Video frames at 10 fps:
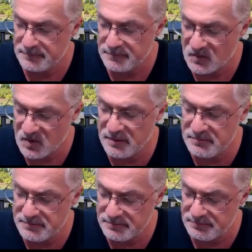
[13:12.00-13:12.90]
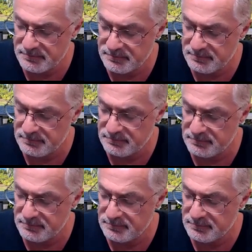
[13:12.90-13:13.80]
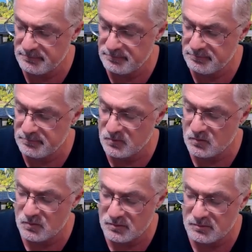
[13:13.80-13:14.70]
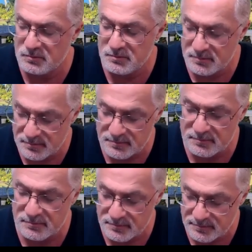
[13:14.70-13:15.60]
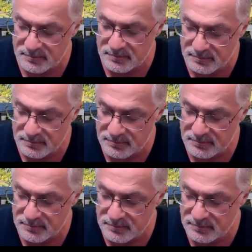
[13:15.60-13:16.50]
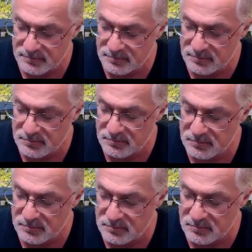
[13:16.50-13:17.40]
This person isn't speaking.